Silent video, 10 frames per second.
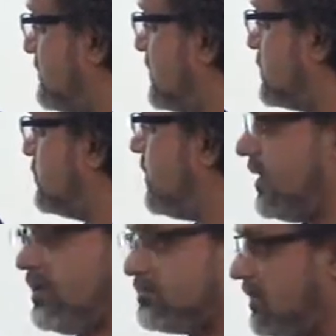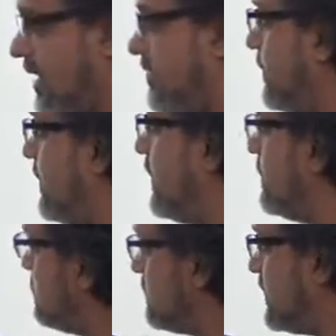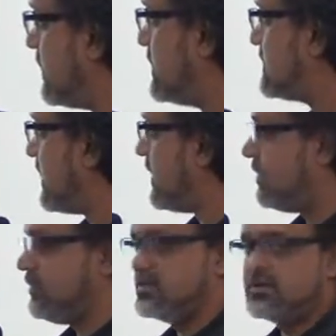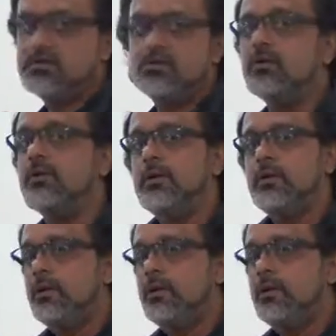referred to by everybody, whether it's academicians or